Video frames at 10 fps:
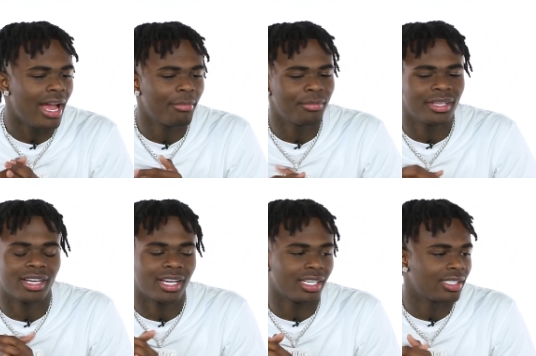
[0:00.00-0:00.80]
gonna be
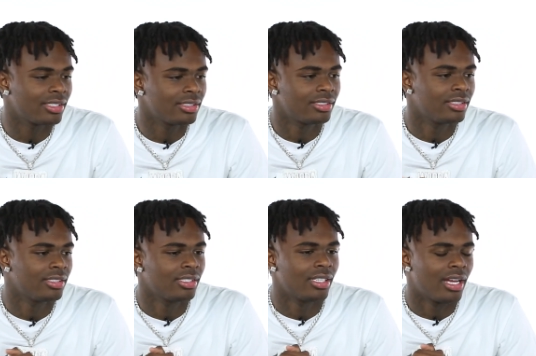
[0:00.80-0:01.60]
100.
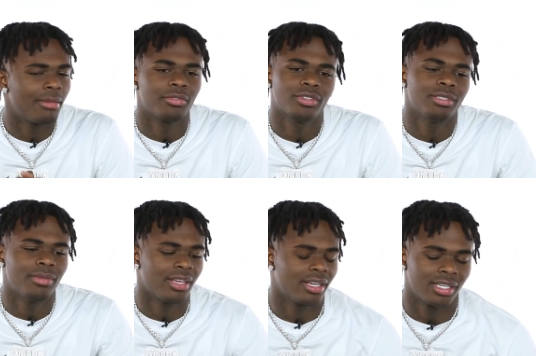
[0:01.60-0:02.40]
I'm gonna really
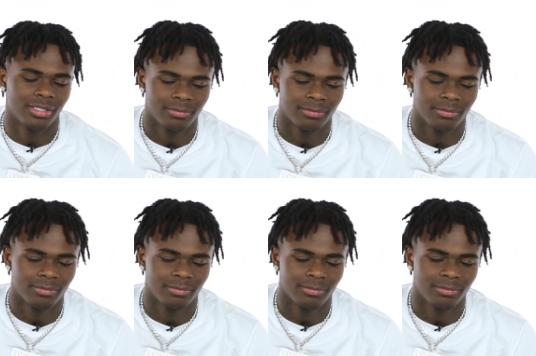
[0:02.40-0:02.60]
be 100.